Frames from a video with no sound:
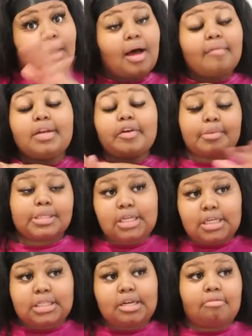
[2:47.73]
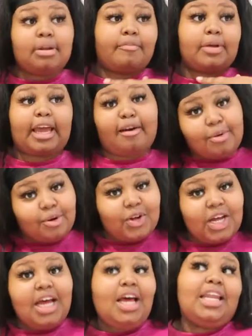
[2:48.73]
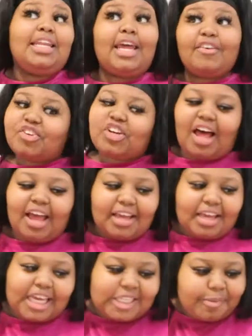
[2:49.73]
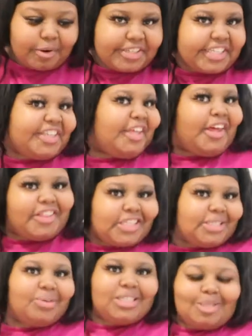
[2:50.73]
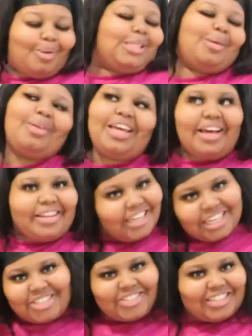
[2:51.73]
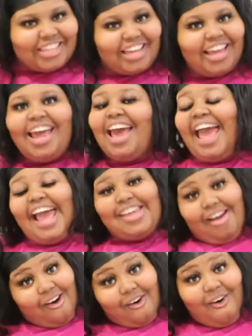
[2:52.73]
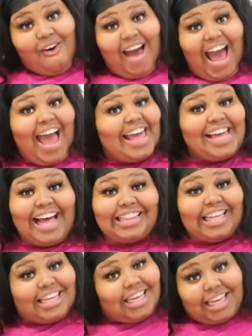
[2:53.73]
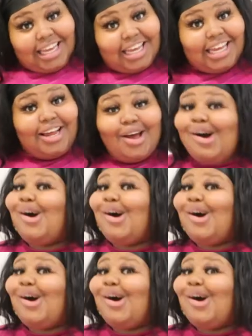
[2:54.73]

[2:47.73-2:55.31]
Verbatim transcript: I've never been to the casino, never gambled, never like experienced anything like this. So this is about to be hella interesting. And y'all, I ain't got the key.